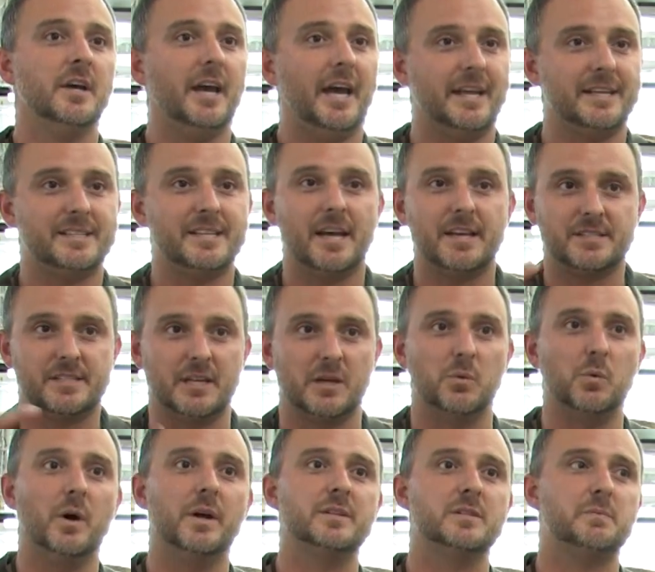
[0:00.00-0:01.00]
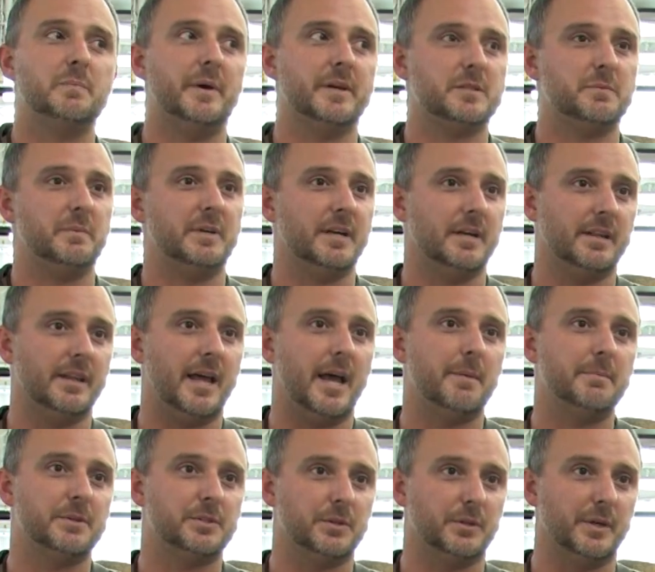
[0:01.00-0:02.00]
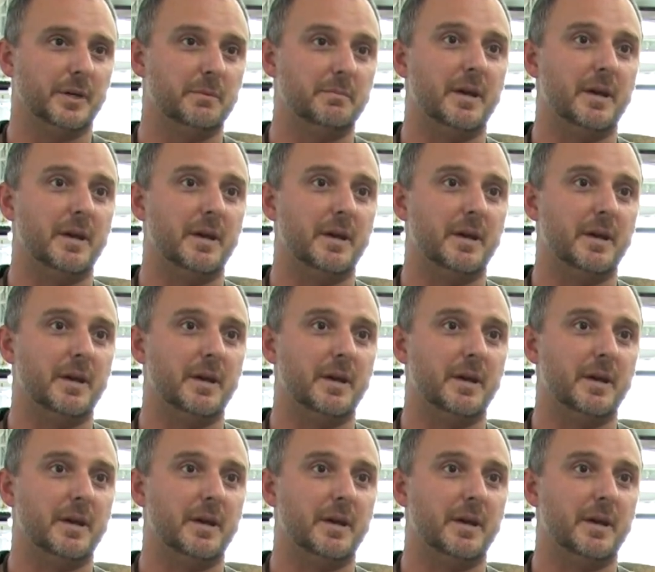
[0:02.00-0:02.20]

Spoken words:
and testing one specimen in a laboratory,